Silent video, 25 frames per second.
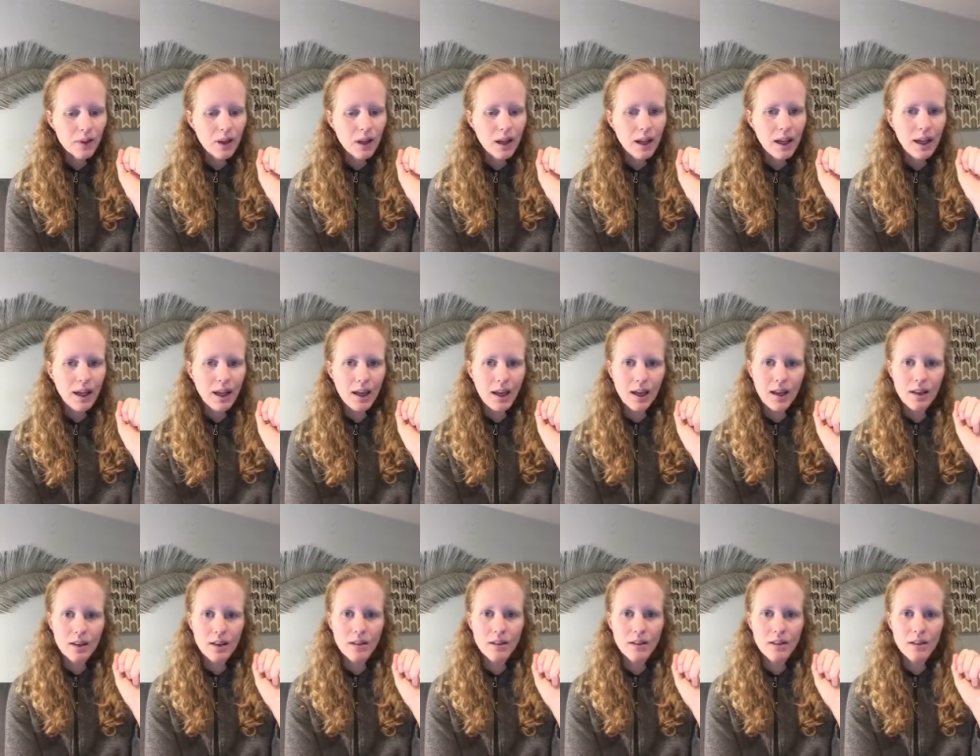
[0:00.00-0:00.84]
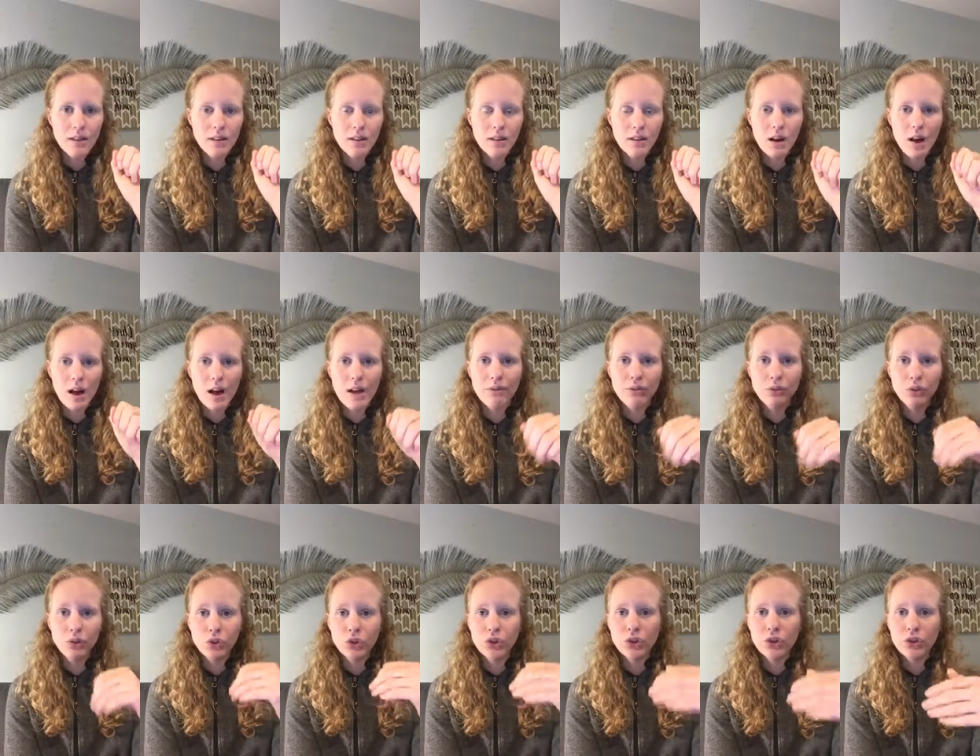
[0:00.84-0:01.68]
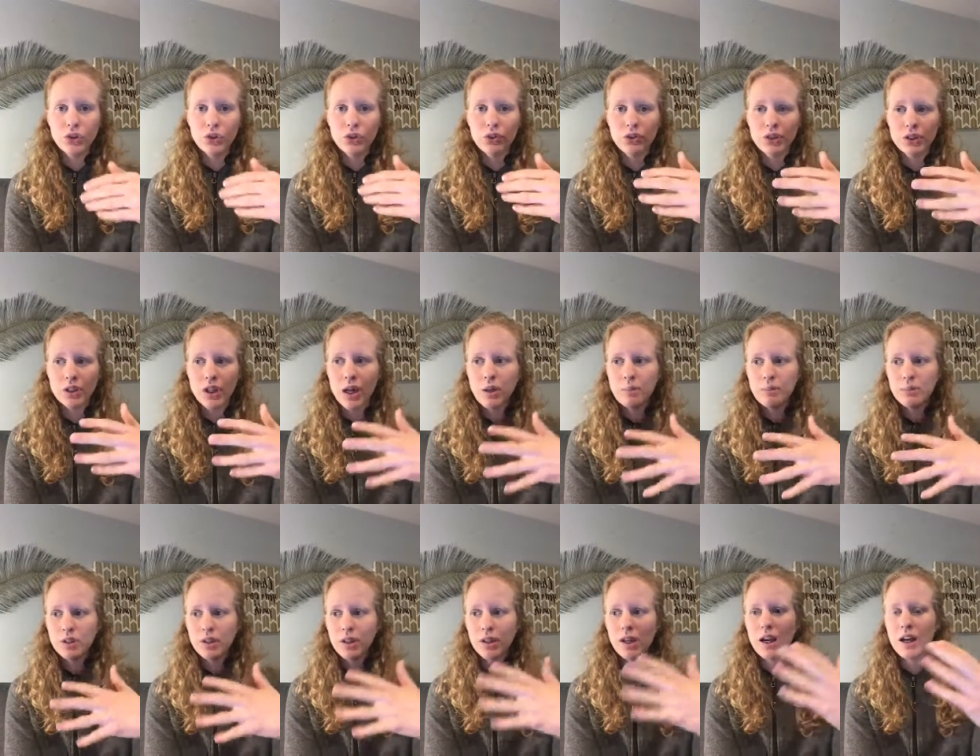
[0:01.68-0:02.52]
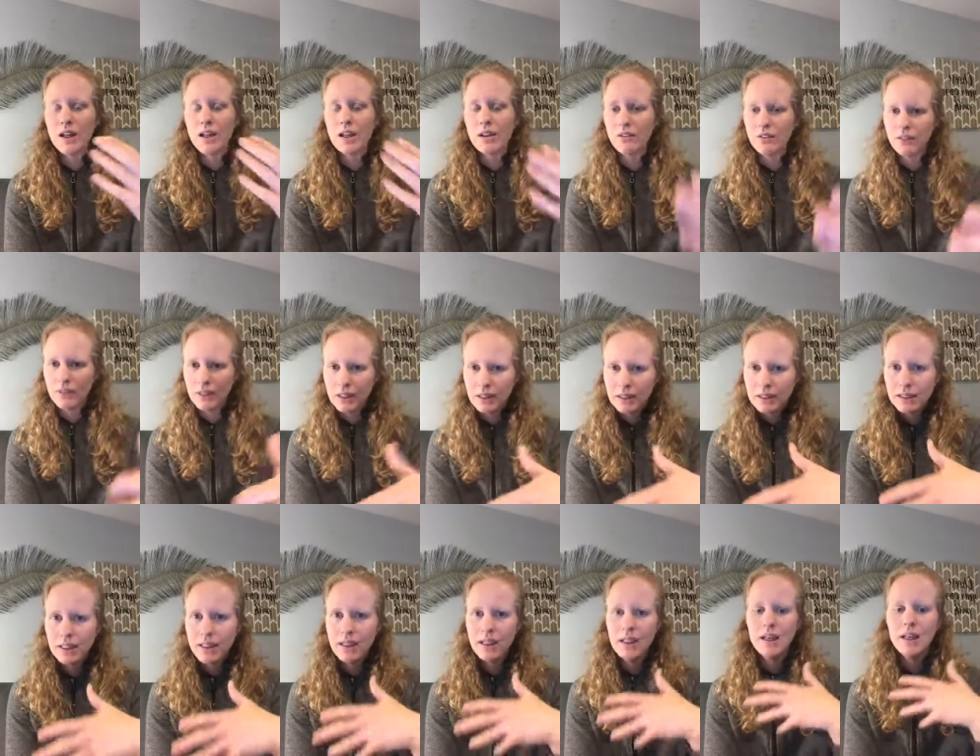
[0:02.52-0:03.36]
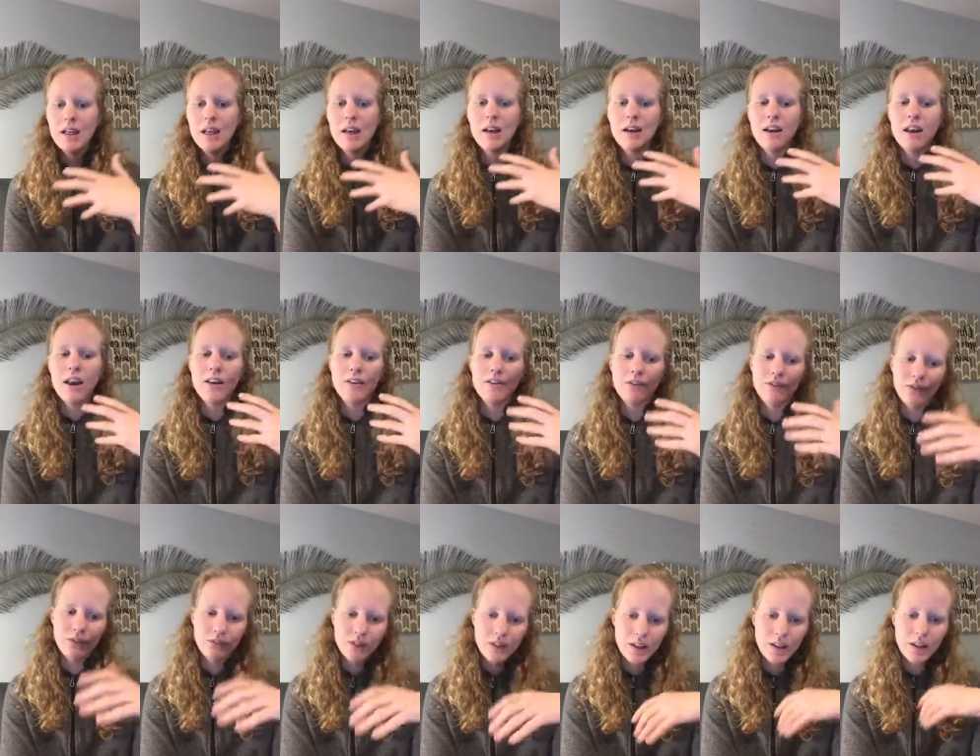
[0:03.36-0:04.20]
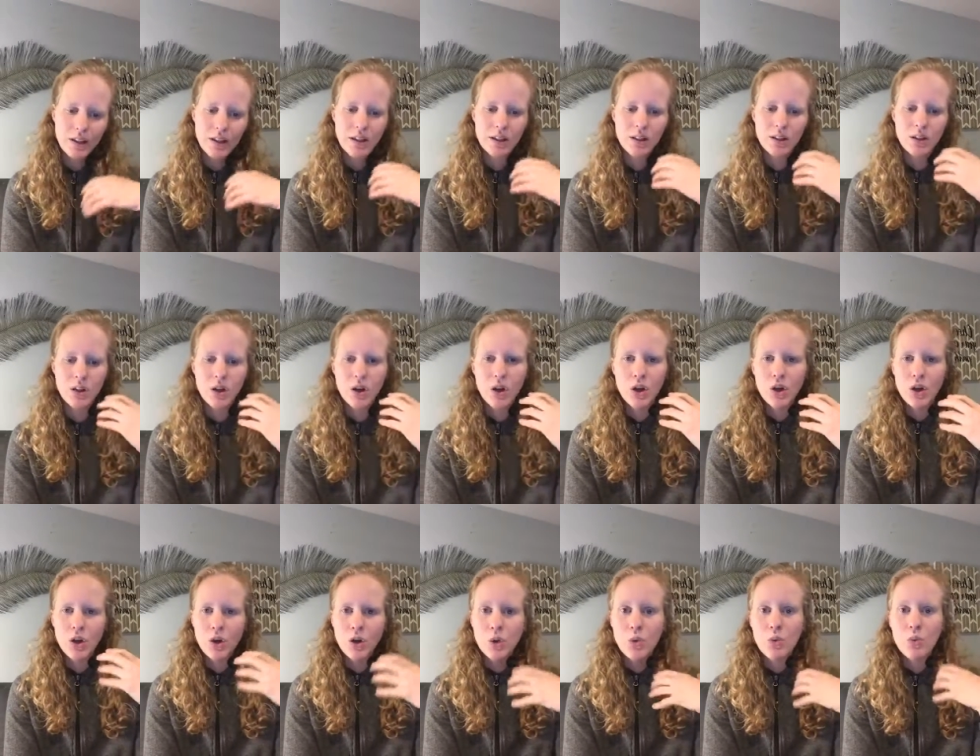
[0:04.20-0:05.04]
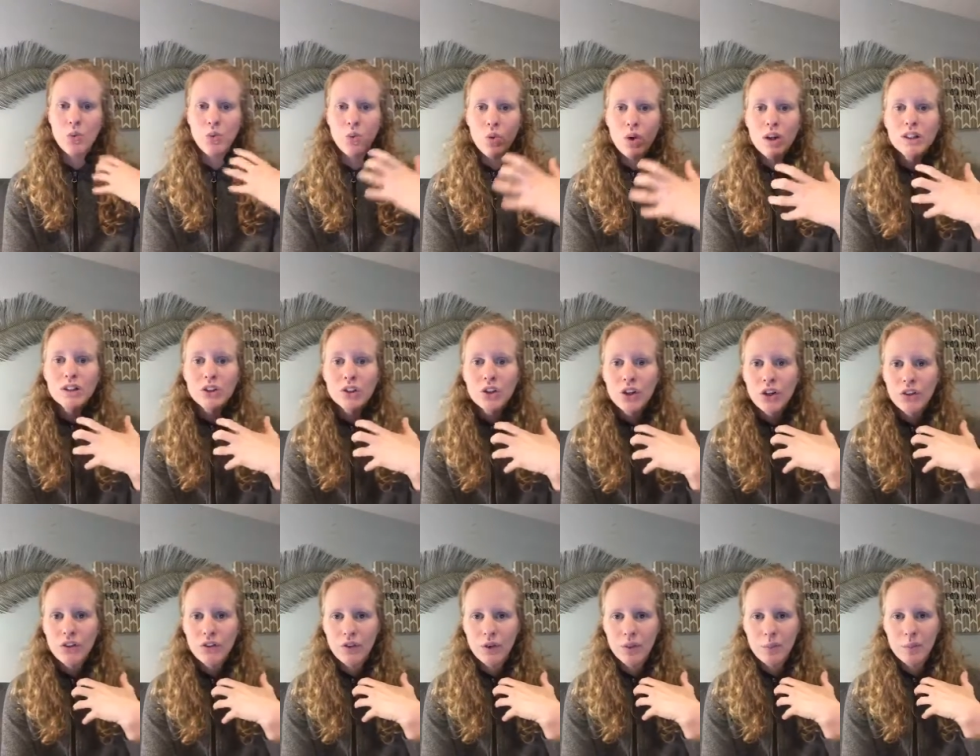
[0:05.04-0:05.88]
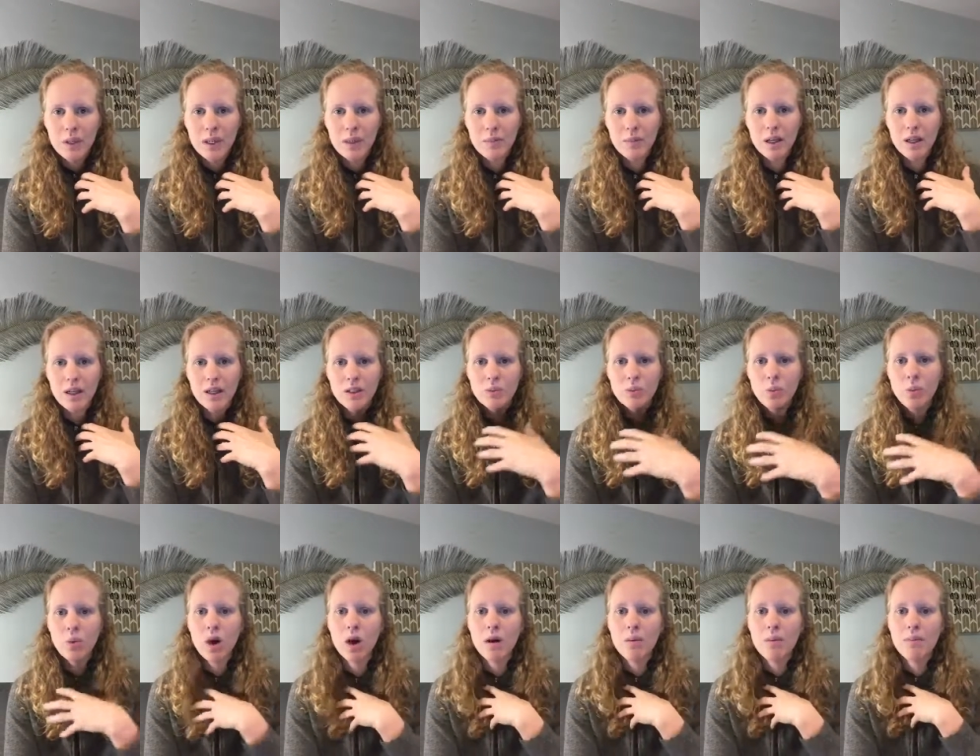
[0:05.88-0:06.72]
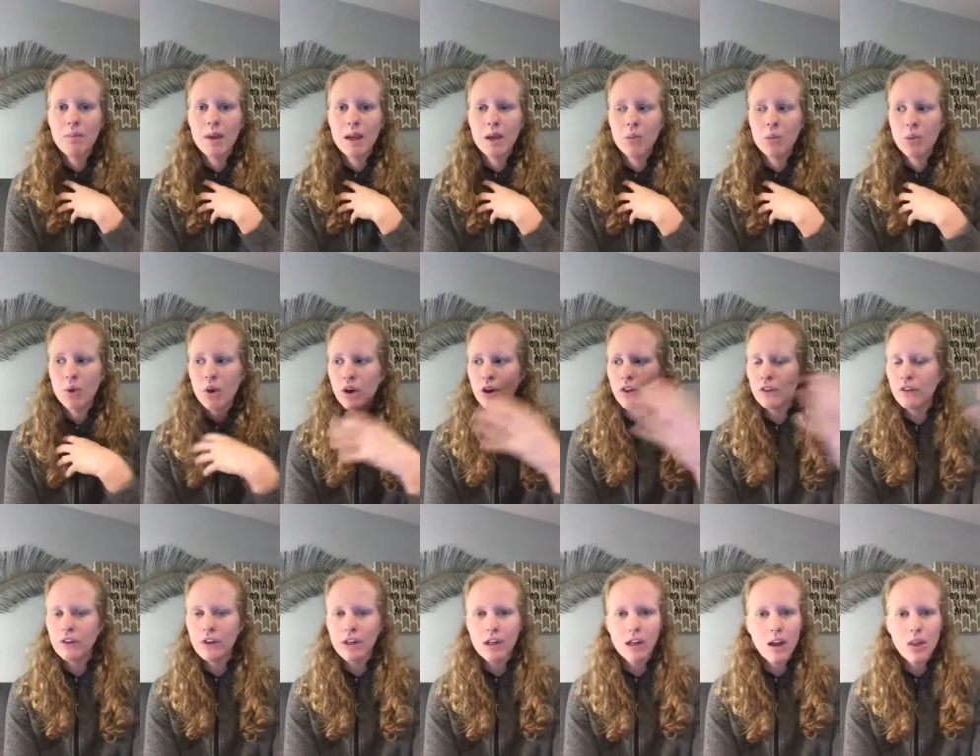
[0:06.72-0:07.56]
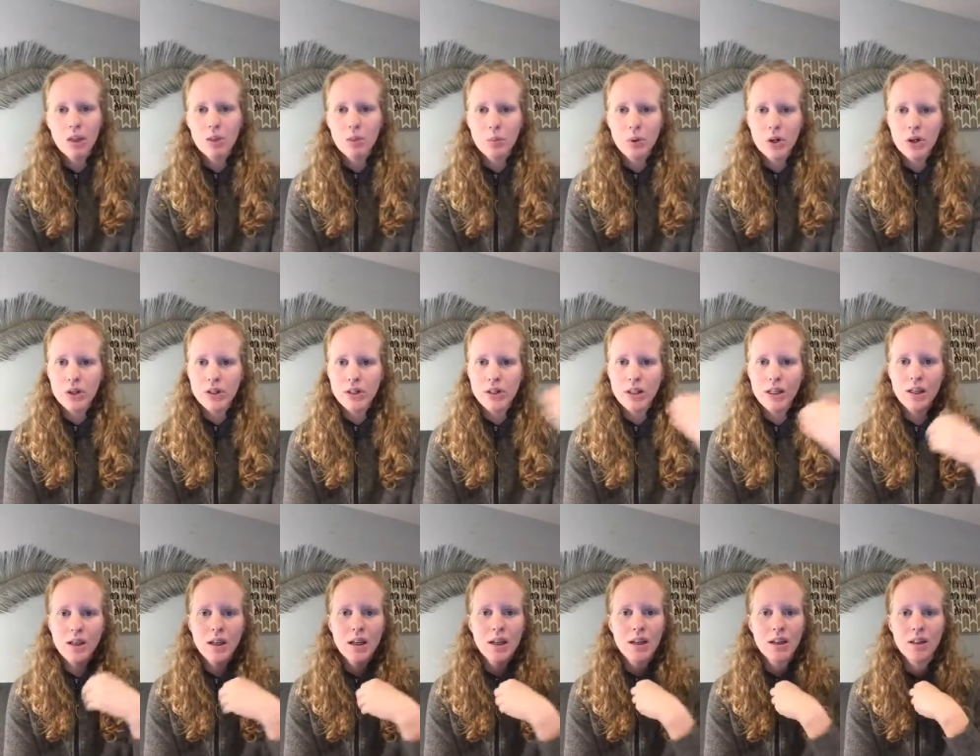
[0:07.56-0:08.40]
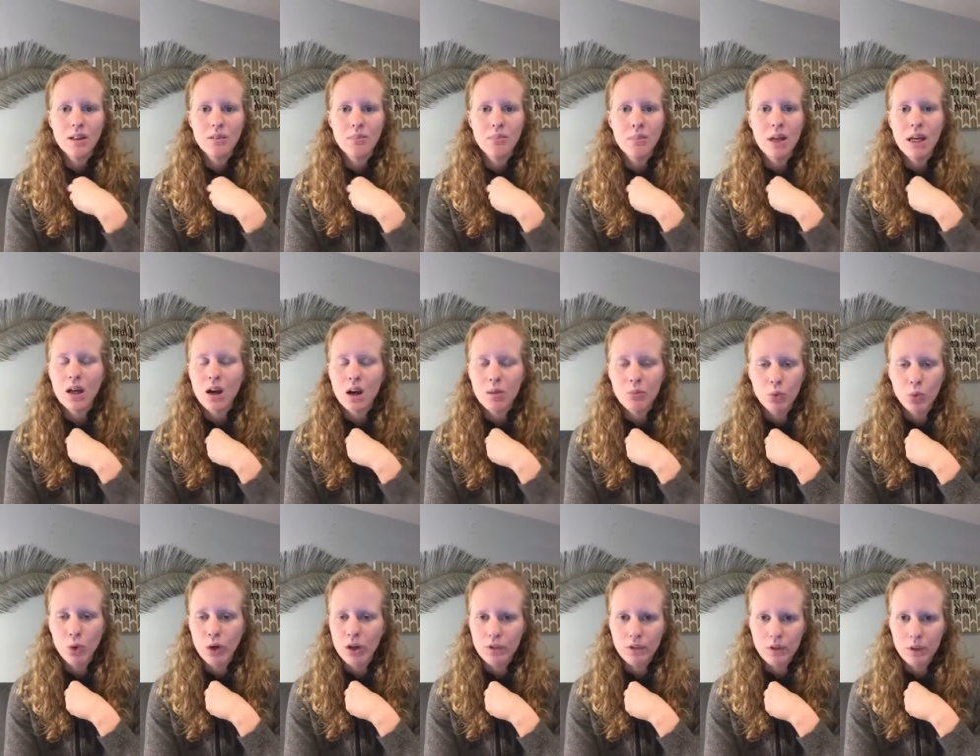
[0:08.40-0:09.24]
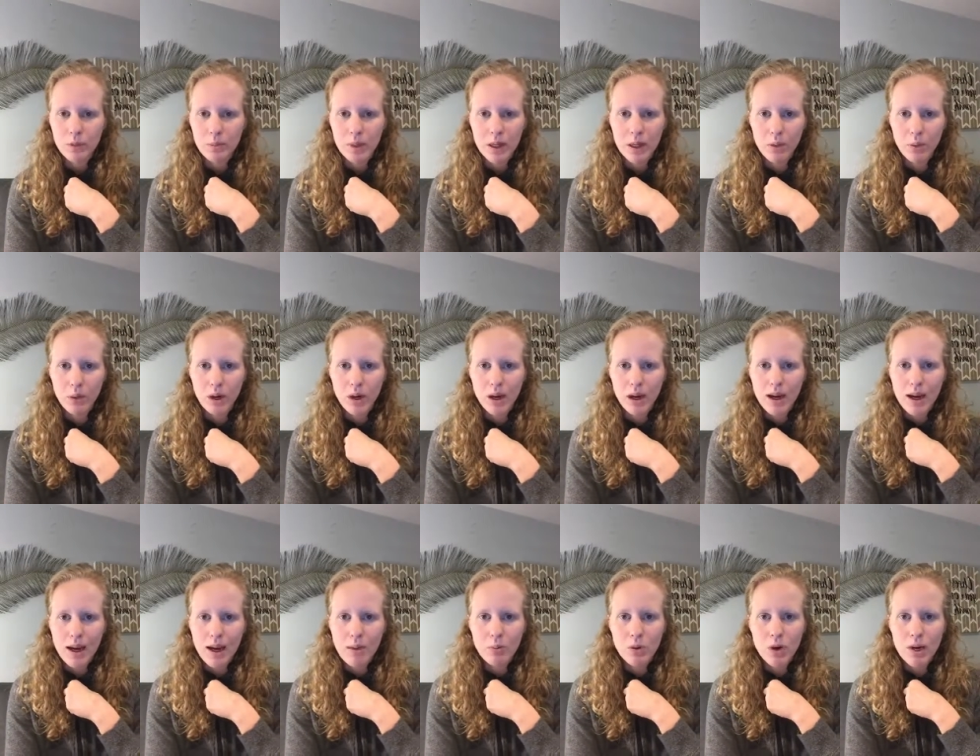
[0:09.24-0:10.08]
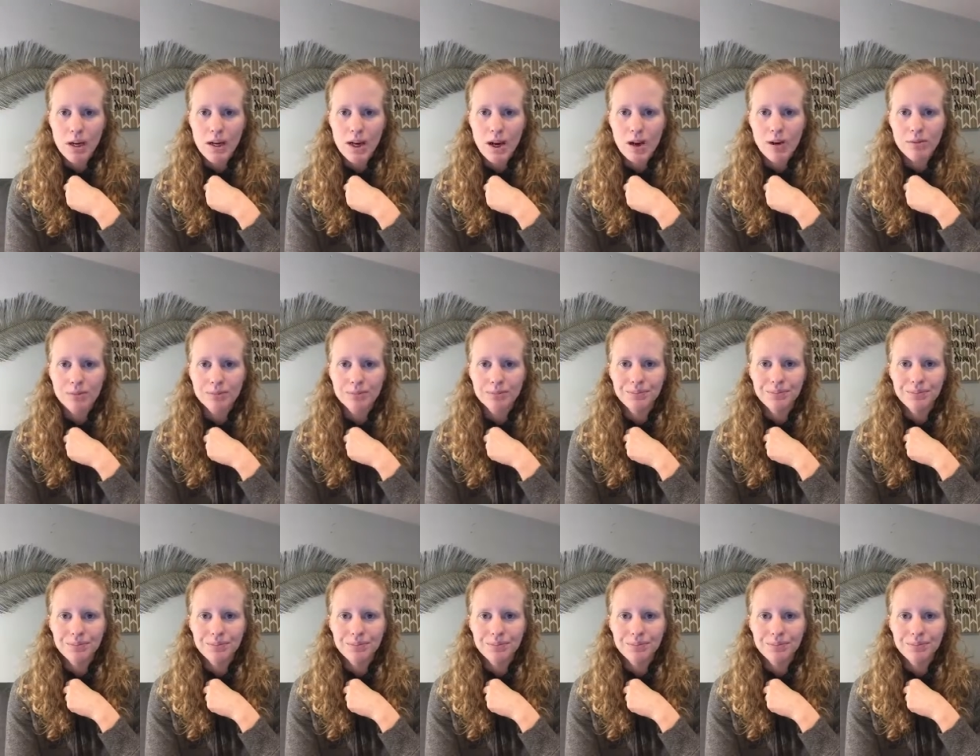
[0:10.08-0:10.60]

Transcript: And I've learned over time to kind of listen and feel what's good for me, because what may work for another person may not work for me where I am right now.